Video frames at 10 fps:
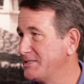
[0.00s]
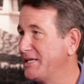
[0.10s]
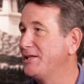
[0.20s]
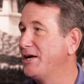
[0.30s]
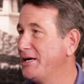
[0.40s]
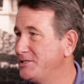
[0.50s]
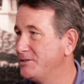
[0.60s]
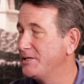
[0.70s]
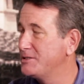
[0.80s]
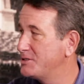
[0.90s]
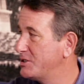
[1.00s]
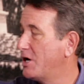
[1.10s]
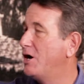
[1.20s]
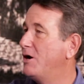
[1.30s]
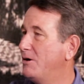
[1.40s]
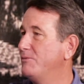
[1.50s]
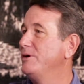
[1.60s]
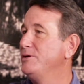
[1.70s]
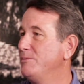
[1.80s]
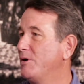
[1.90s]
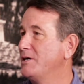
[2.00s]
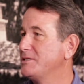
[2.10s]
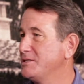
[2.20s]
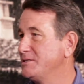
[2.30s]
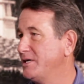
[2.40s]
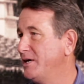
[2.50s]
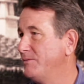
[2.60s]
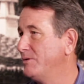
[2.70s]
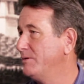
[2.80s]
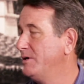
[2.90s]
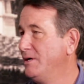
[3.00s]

They liked you. They saw what you brought to the table.